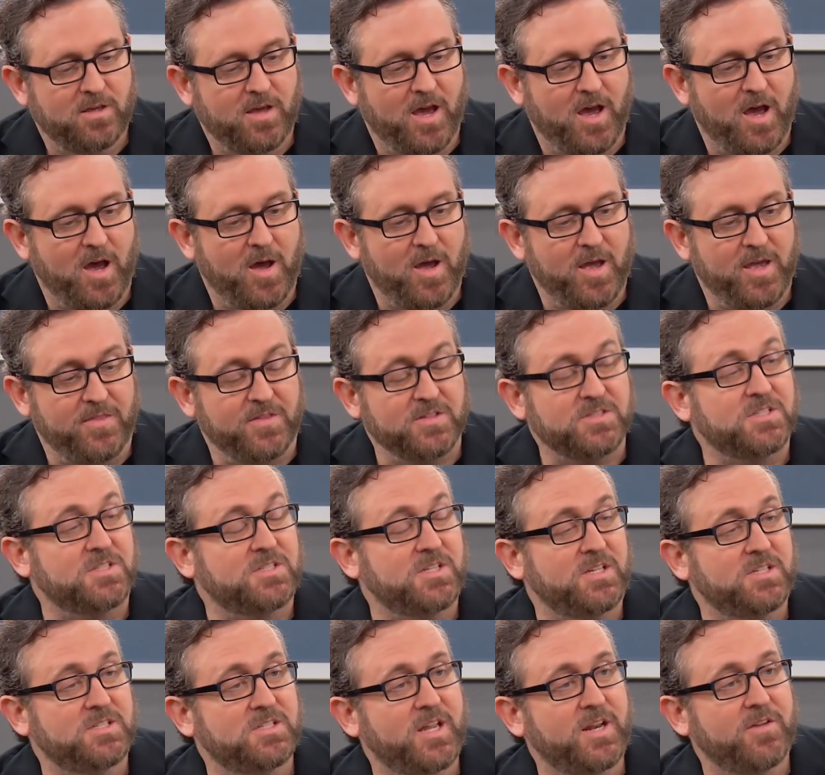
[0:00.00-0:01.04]
this is
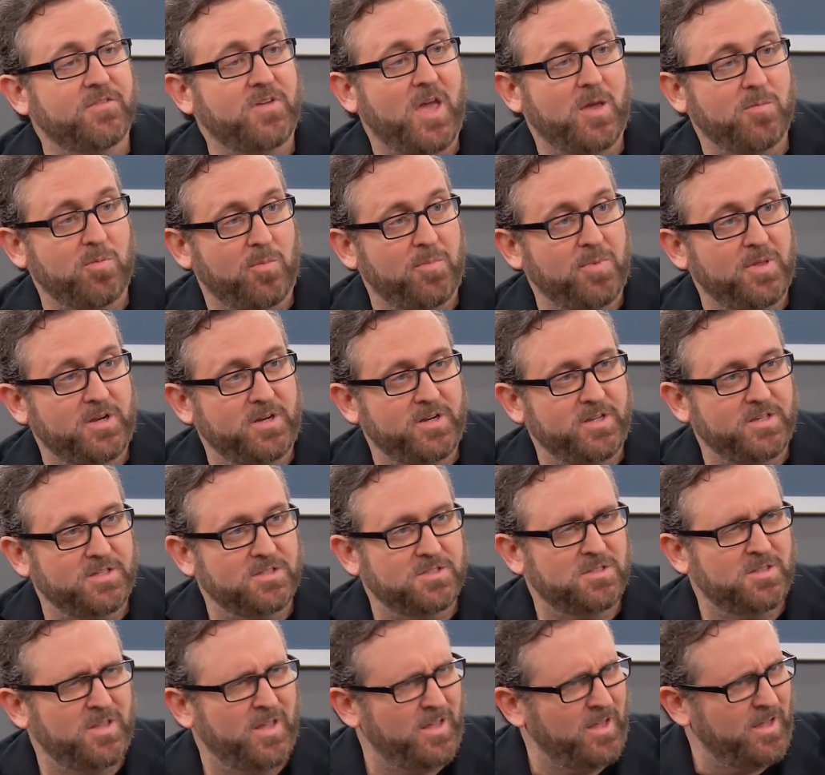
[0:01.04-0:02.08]
a set of
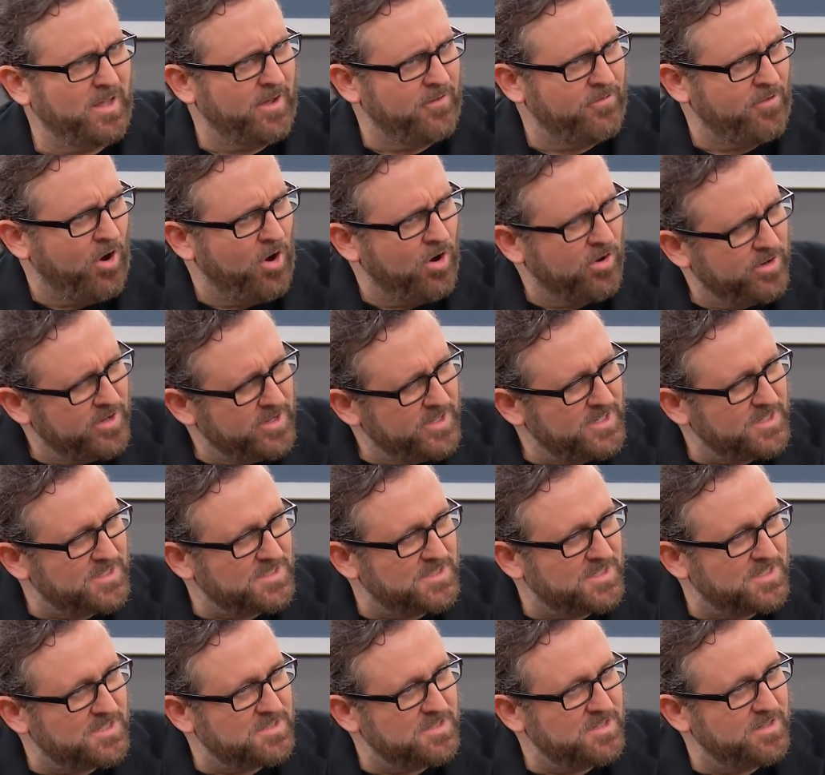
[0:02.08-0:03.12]
capabilities that have already
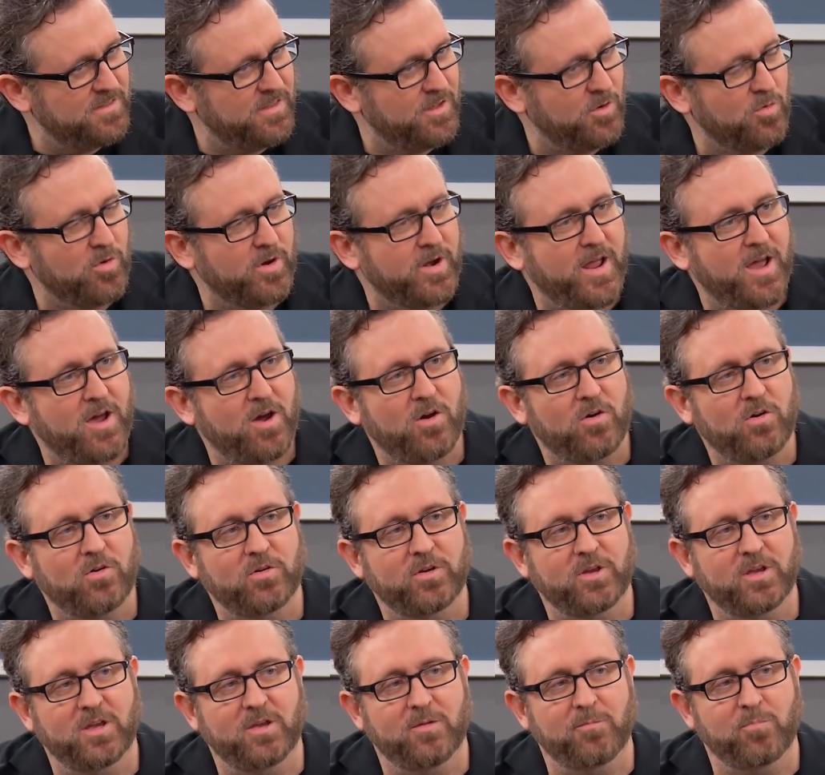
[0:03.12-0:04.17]
existed that we're now
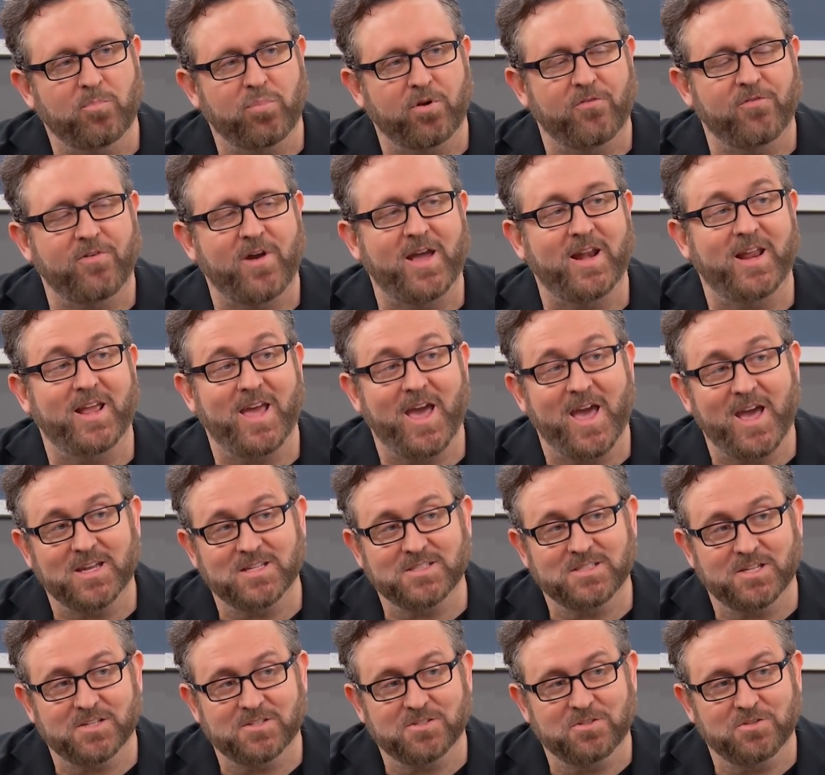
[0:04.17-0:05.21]
providing
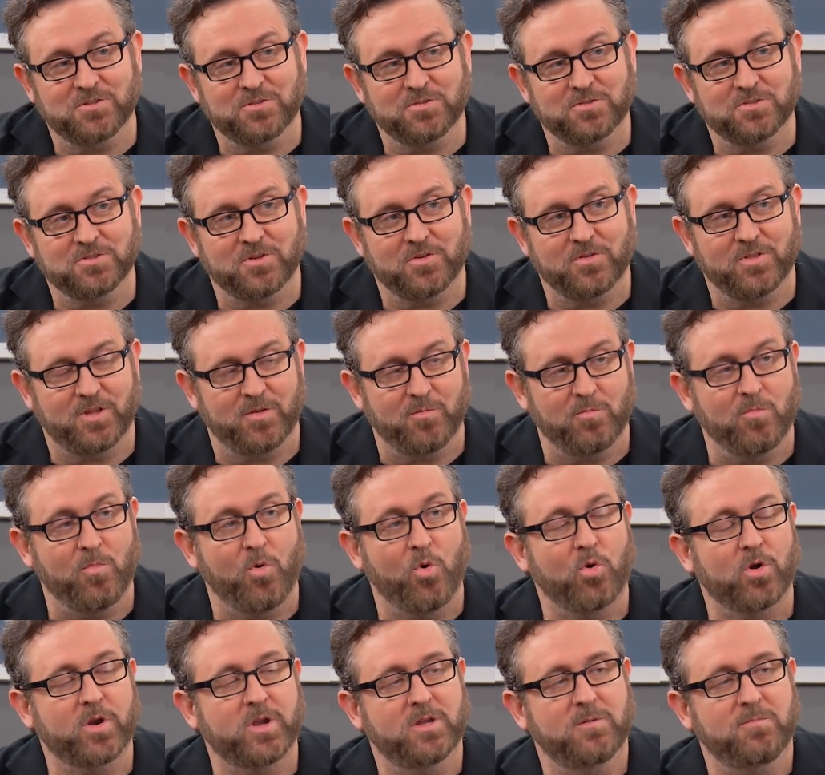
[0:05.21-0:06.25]
access to so that
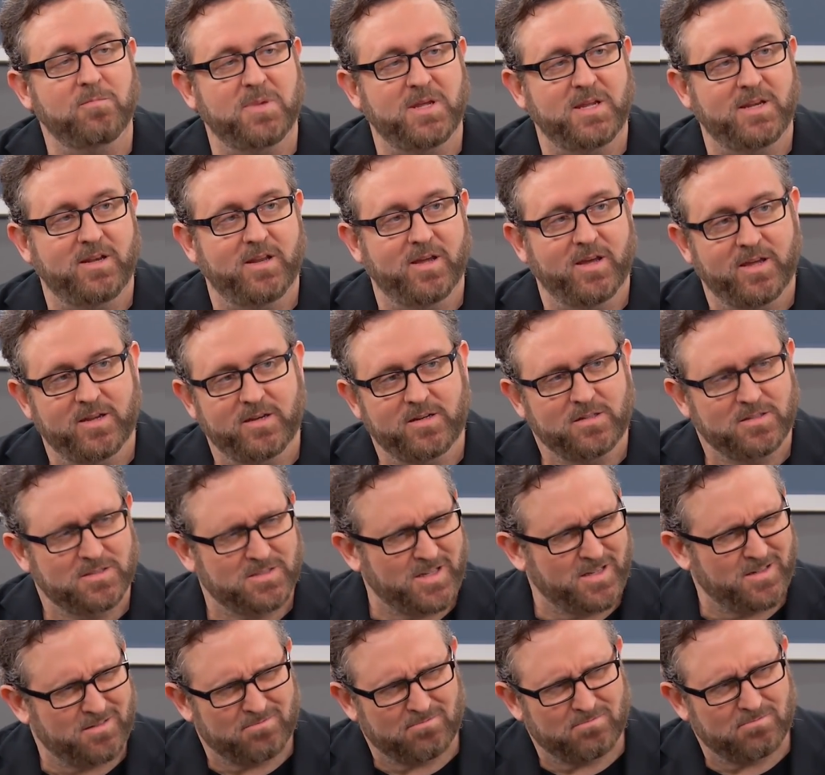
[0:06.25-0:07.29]
more can be done. Is
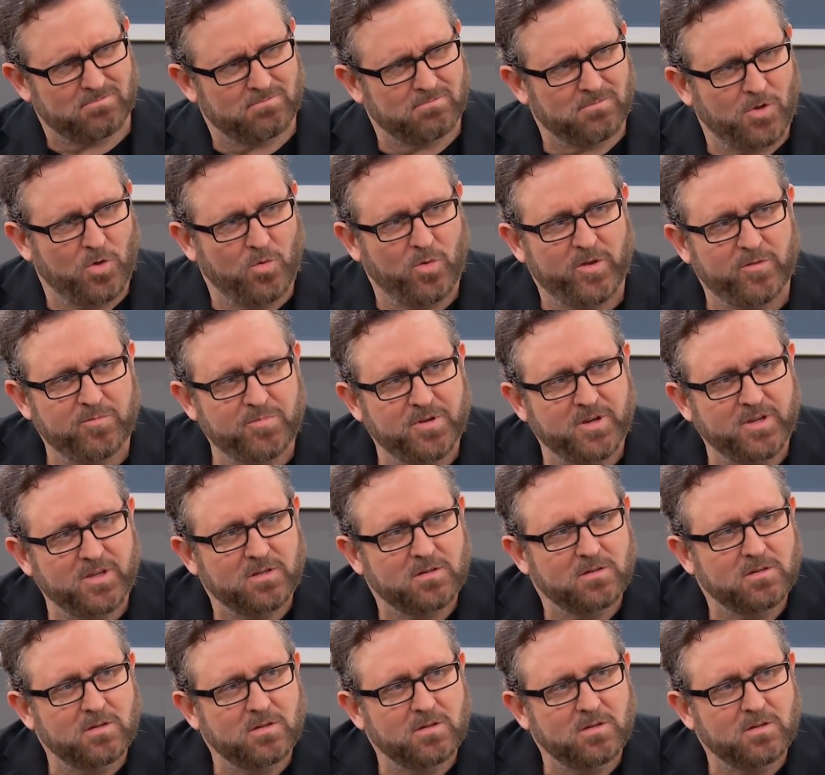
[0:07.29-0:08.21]
that a way of putting it?